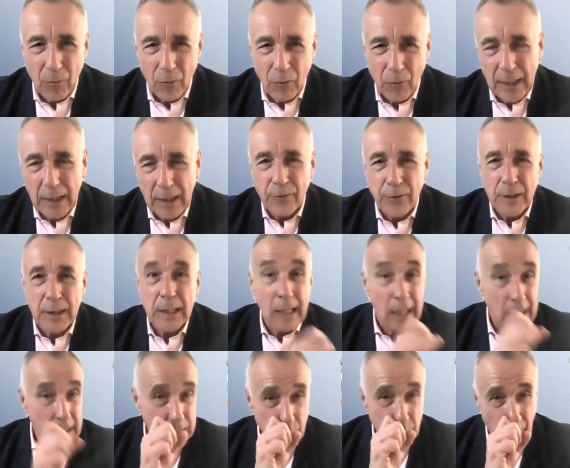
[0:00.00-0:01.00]
ready for the
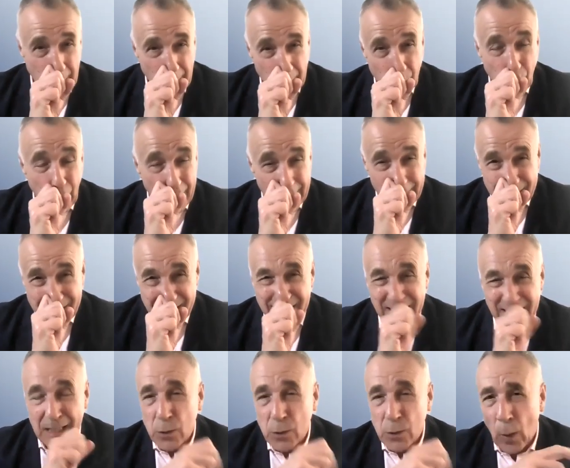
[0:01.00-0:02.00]
next one once
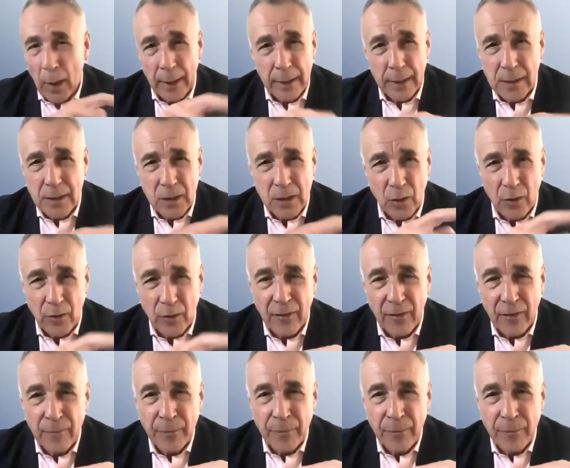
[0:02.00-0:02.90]
this one has sort of